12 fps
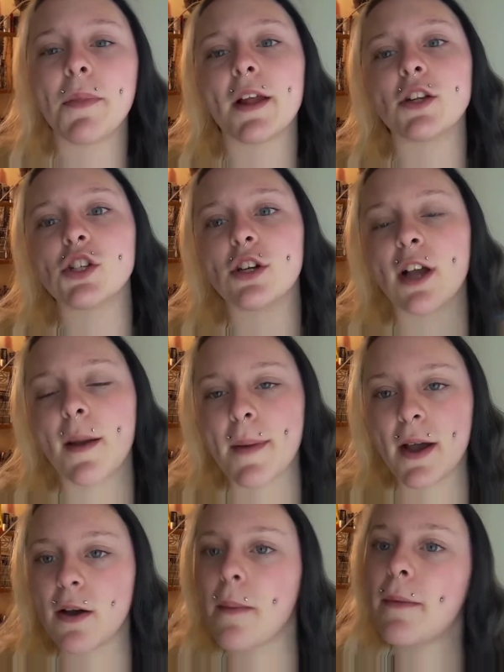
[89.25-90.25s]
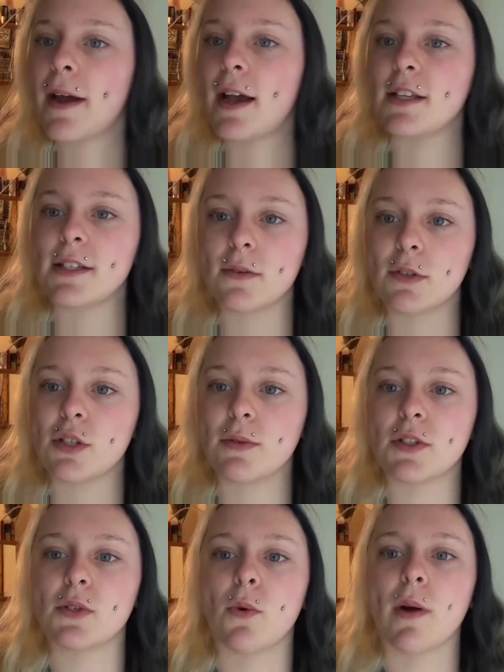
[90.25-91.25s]
and she'll come out and bask when she
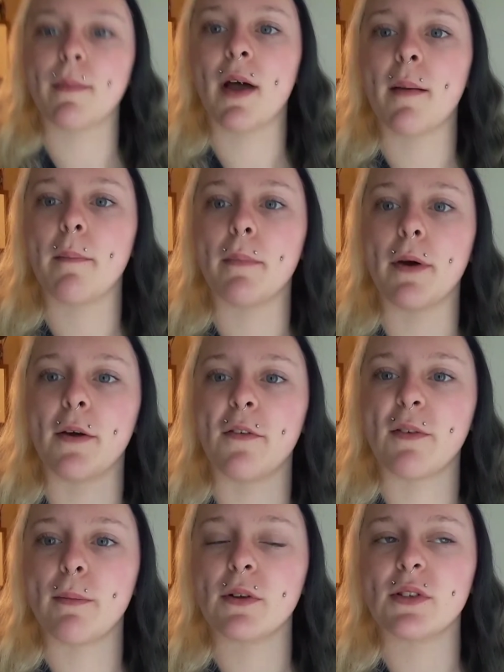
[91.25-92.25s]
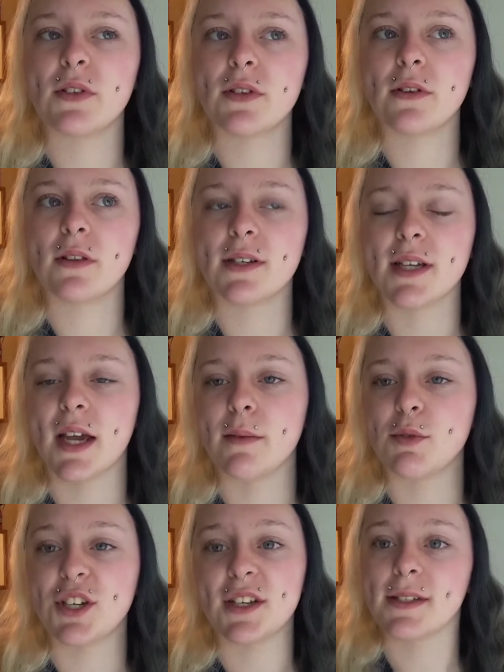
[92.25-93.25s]
wants to warm up, but for most of the
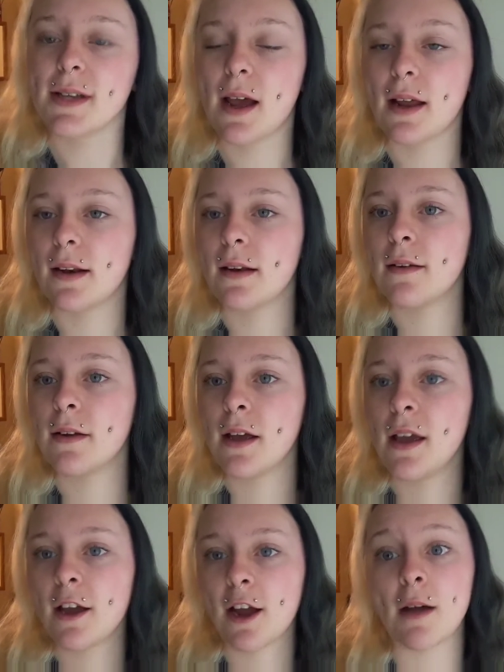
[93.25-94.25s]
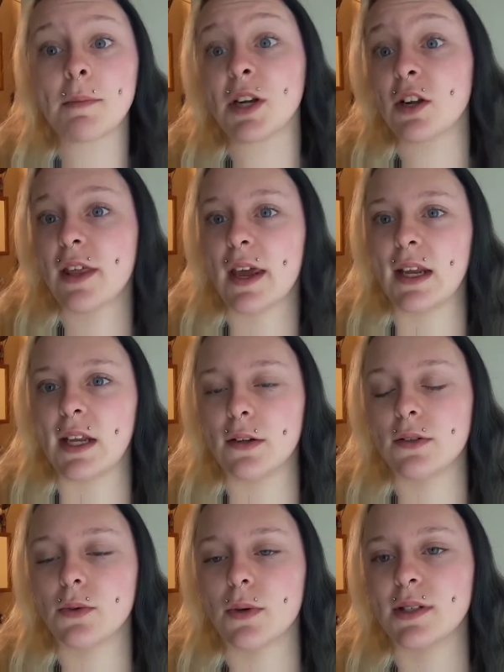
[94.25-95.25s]
time she does not come near that
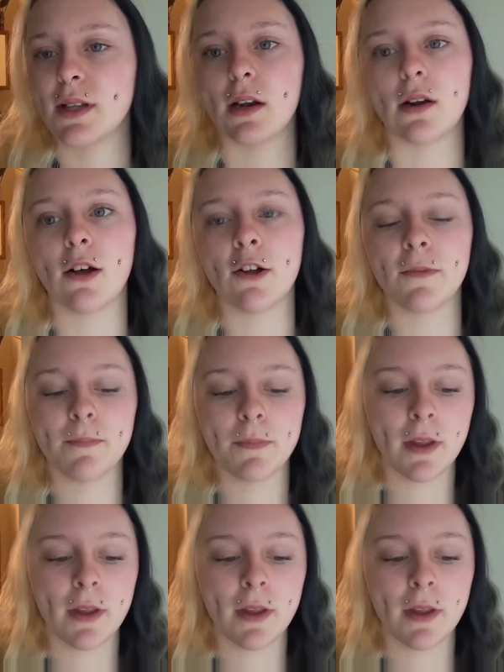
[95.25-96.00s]
heat source at all.